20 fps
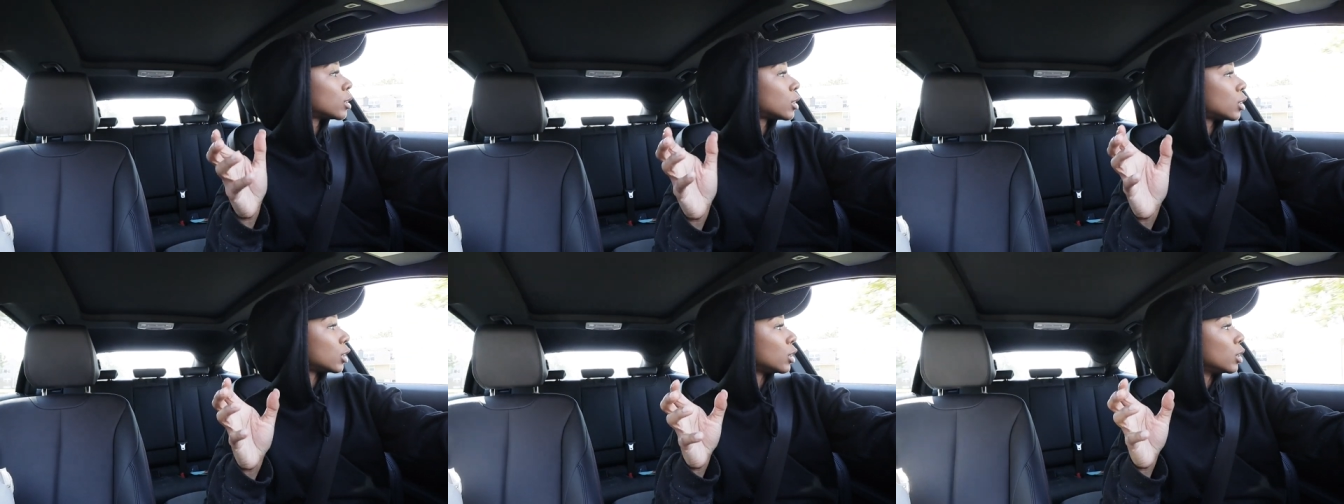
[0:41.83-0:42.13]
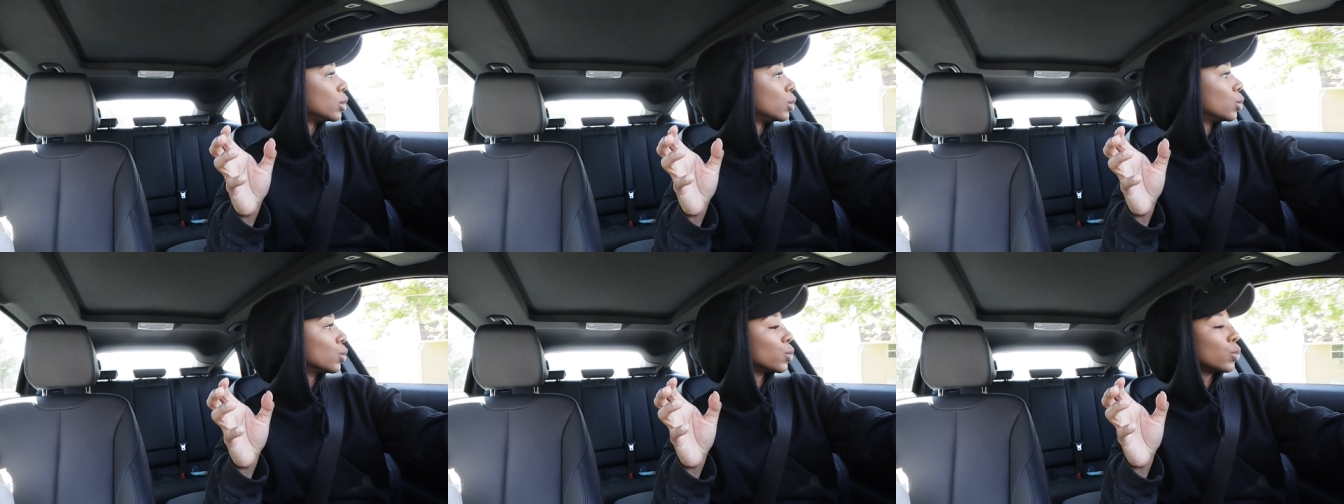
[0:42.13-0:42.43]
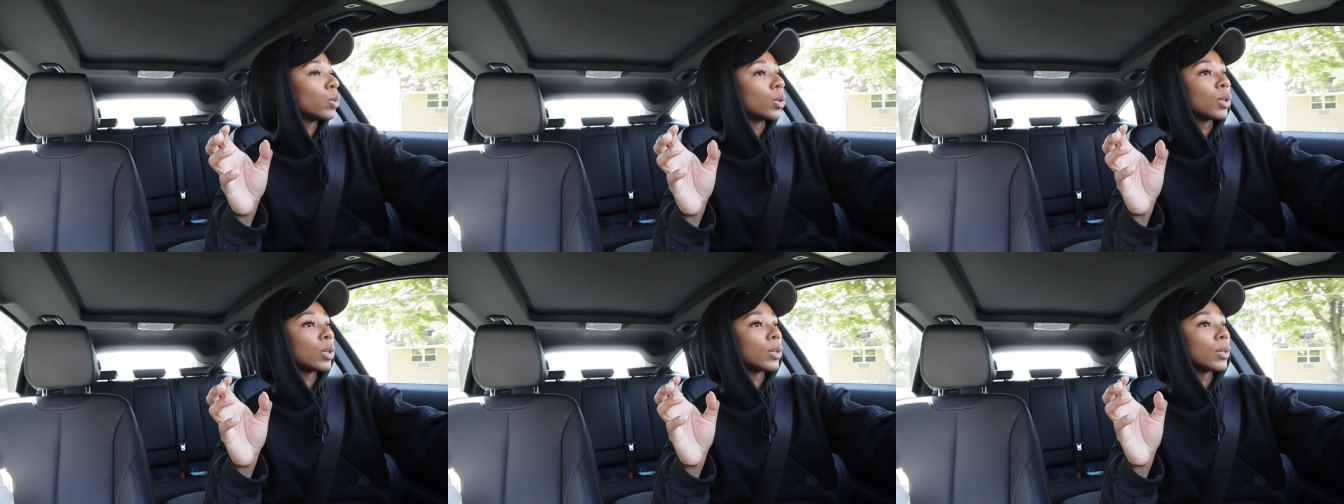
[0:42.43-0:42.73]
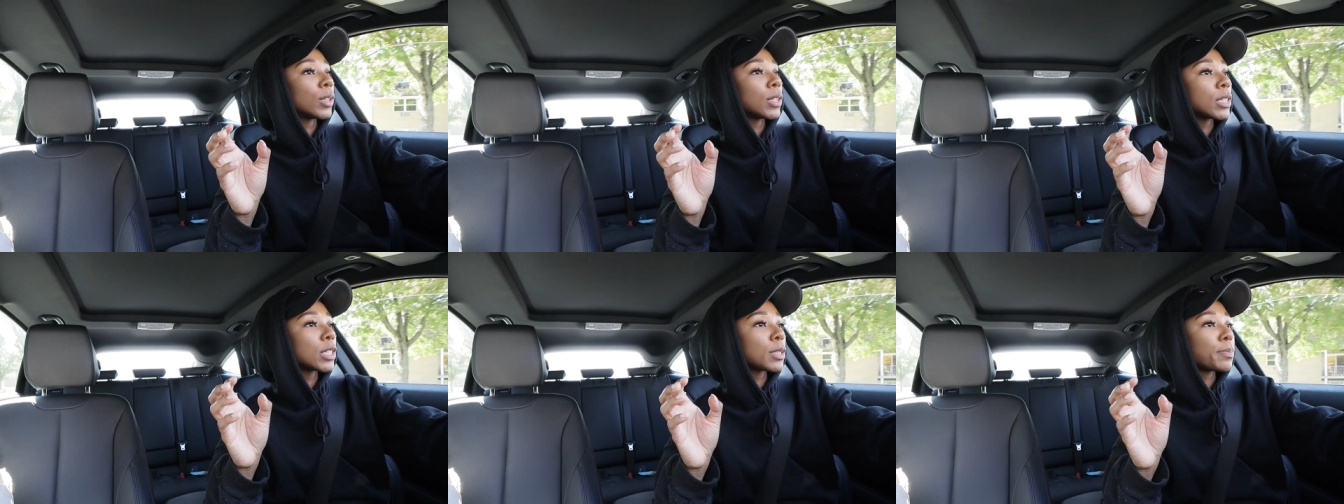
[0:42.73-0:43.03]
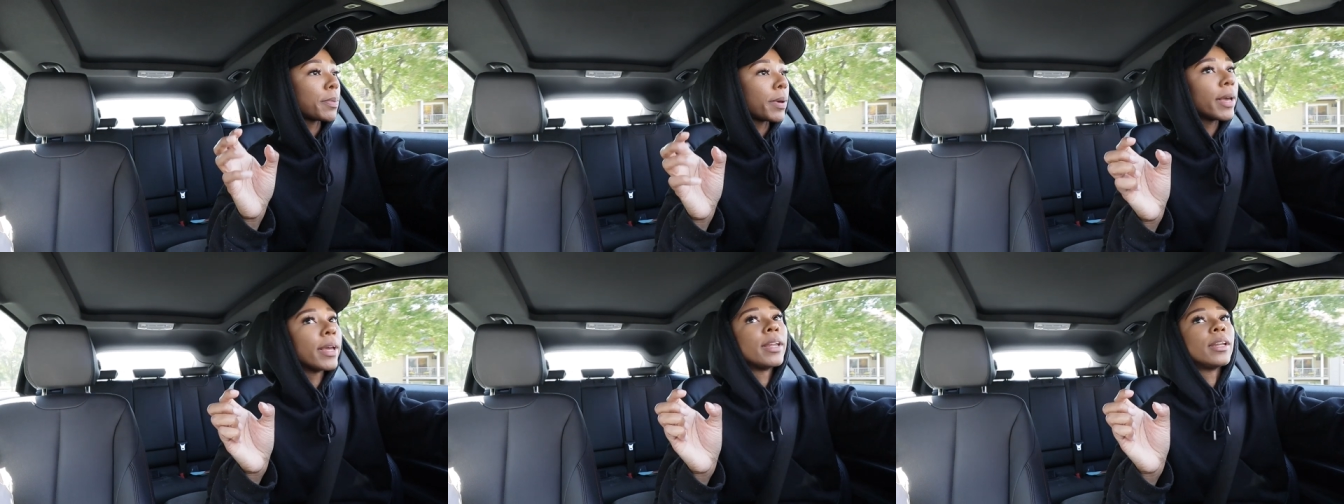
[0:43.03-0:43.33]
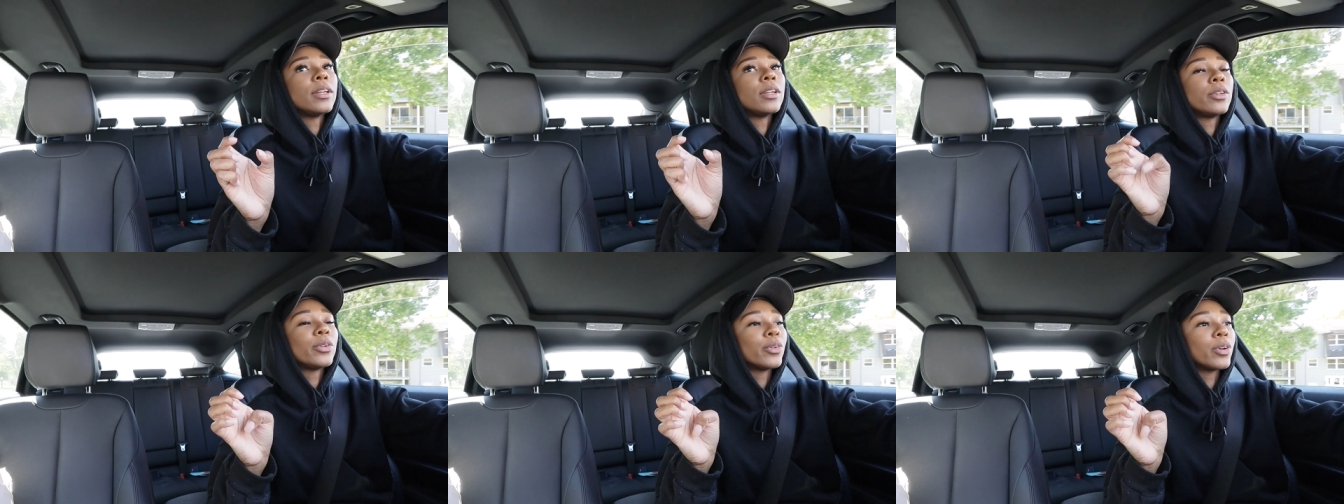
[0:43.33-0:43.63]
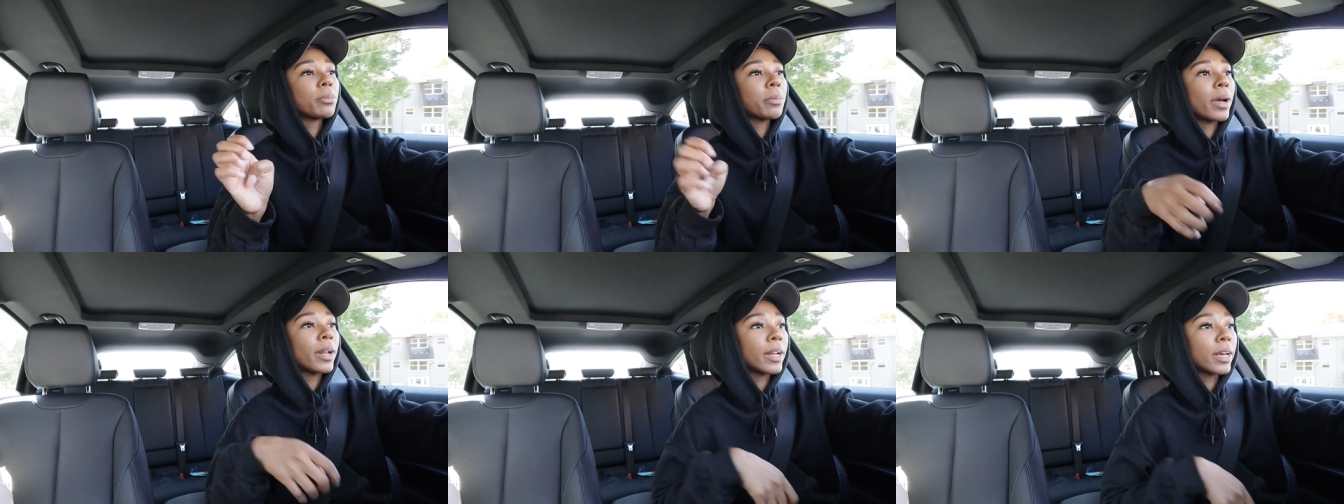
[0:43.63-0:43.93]
to spend
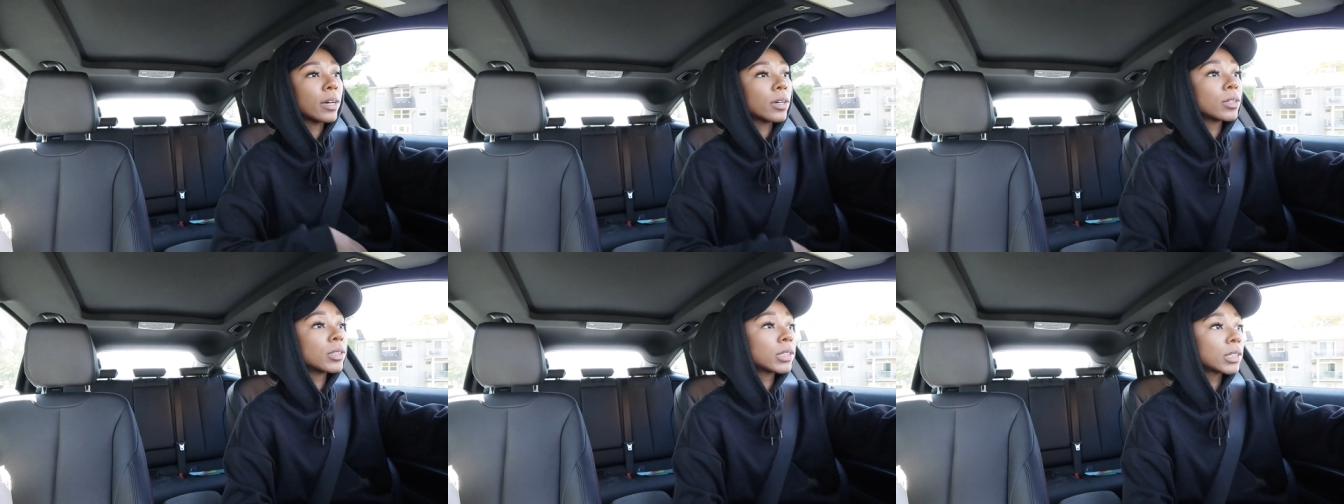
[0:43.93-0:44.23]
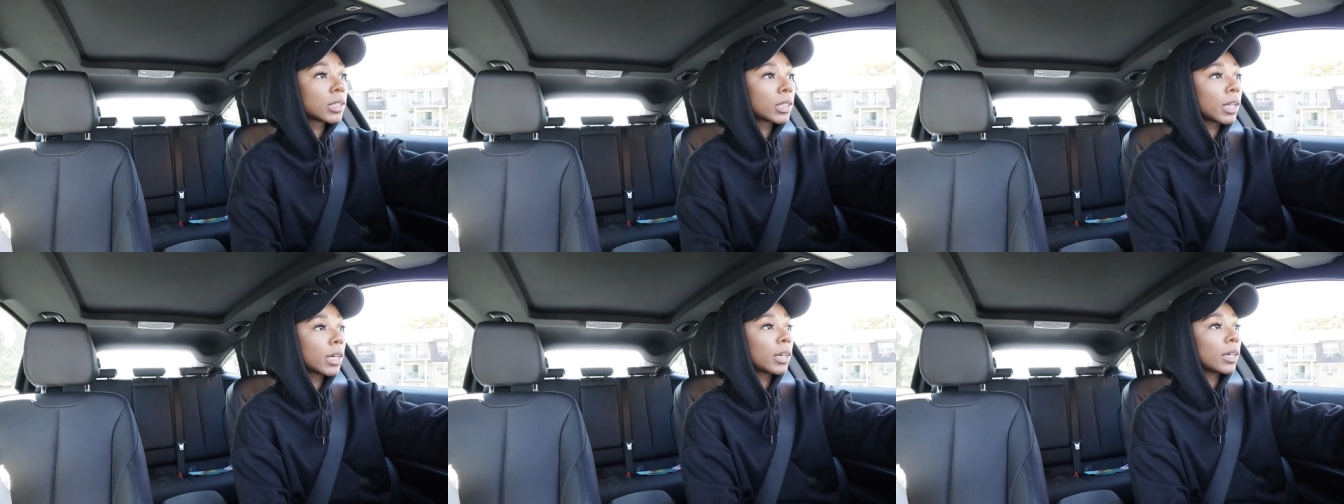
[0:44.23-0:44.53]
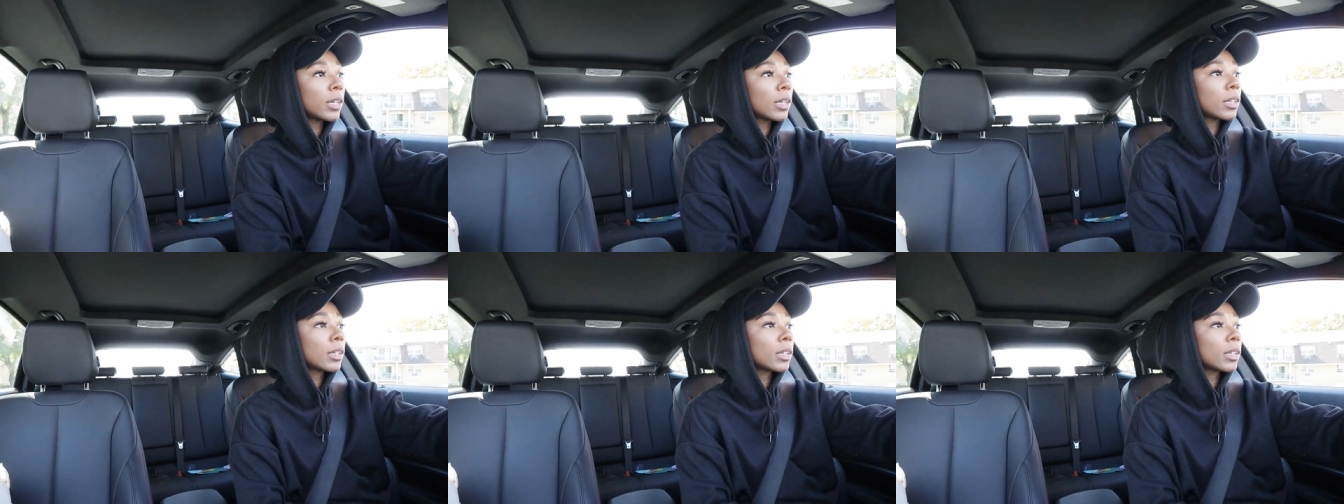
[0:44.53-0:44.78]
doing my nails today.